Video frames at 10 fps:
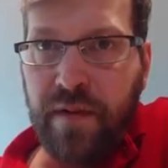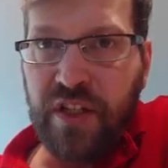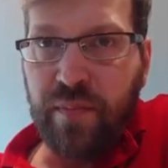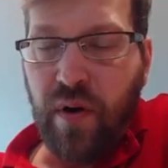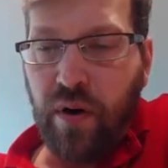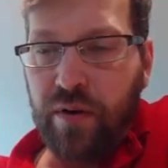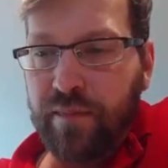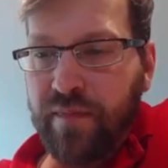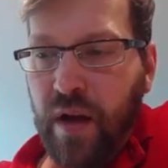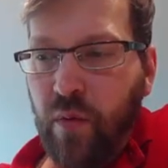the Fitch
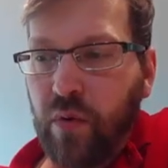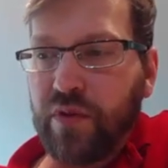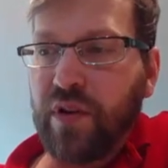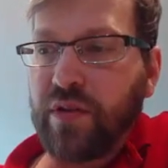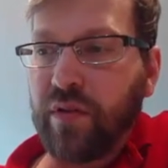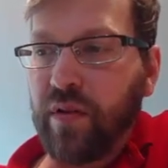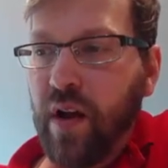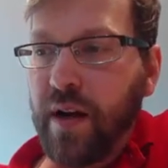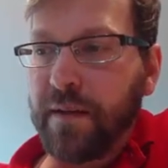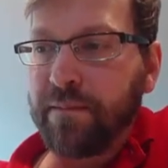bar, that
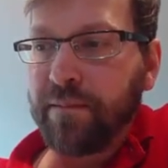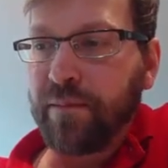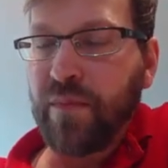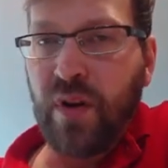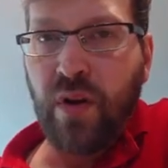horizontal line,